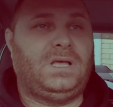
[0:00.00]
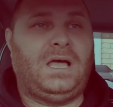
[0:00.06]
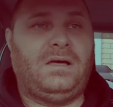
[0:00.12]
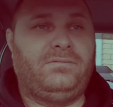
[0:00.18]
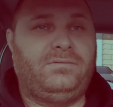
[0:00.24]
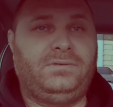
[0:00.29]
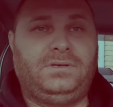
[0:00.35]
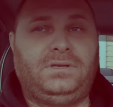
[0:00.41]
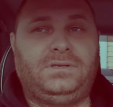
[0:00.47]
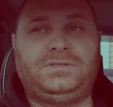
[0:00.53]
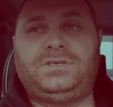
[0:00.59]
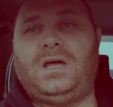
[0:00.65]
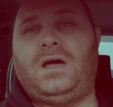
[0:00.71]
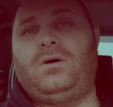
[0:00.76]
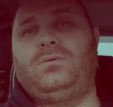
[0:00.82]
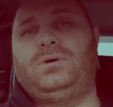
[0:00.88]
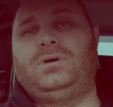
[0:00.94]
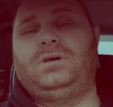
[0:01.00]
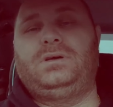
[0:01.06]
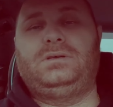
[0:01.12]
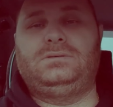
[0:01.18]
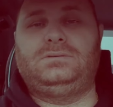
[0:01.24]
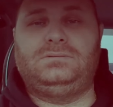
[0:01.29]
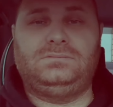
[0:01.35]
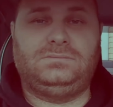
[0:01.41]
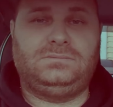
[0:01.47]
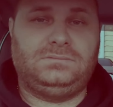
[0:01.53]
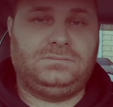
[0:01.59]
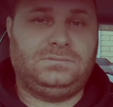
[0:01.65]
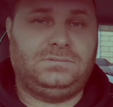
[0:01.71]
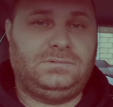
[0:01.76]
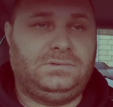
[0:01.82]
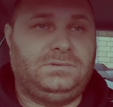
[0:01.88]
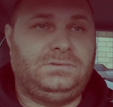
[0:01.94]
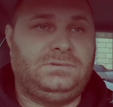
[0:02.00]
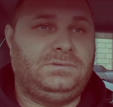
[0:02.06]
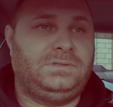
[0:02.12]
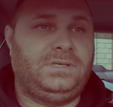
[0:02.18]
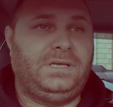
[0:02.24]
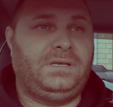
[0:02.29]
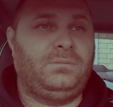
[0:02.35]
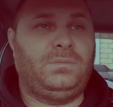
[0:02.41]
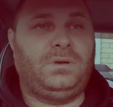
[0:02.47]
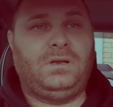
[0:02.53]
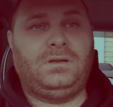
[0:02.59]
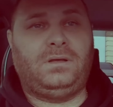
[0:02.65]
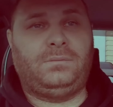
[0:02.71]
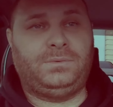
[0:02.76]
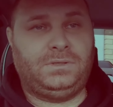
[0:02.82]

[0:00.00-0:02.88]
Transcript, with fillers: having a shower, taking my,